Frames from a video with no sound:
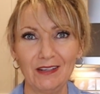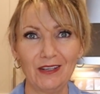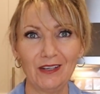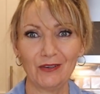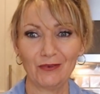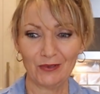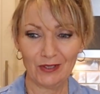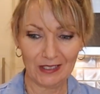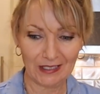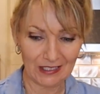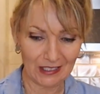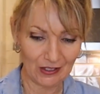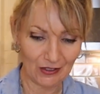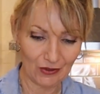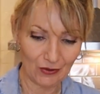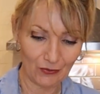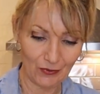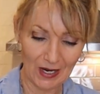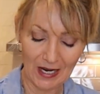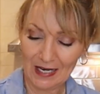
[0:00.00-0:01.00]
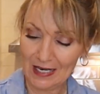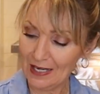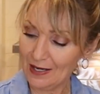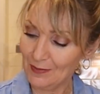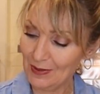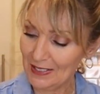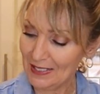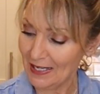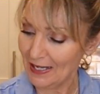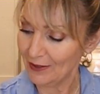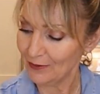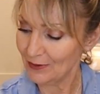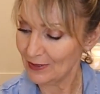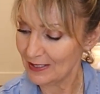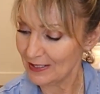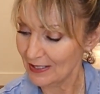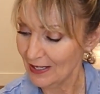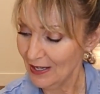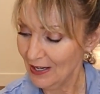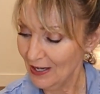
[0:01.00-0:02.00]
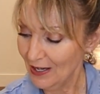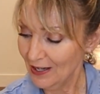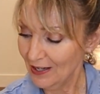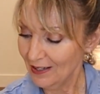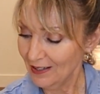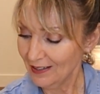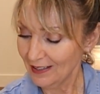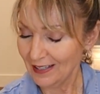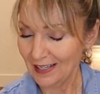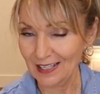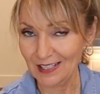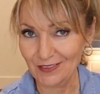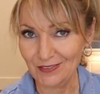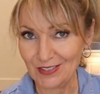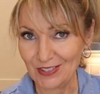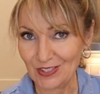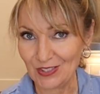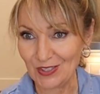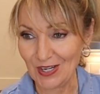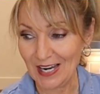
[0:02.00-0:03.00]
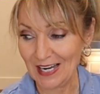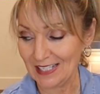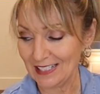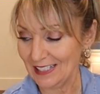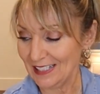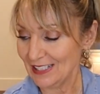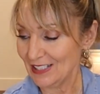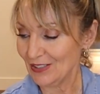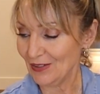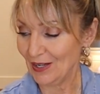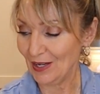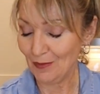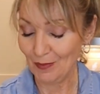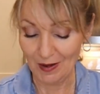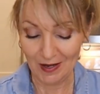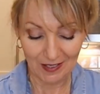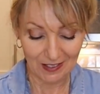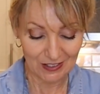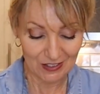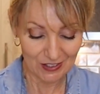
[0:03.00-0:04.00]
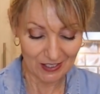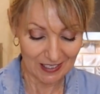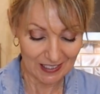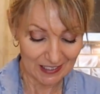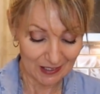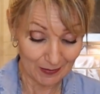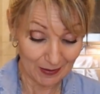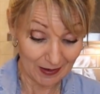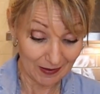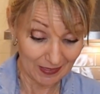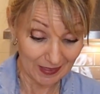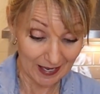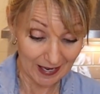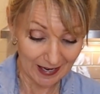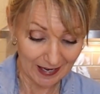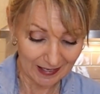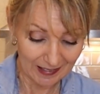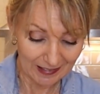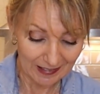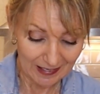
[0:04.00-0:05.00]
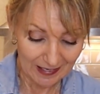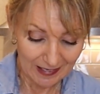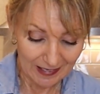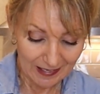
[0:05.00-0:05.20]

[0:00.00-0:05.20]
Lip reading: you could really hear the rain coming down. It was kind of distracting, so I apologize about that.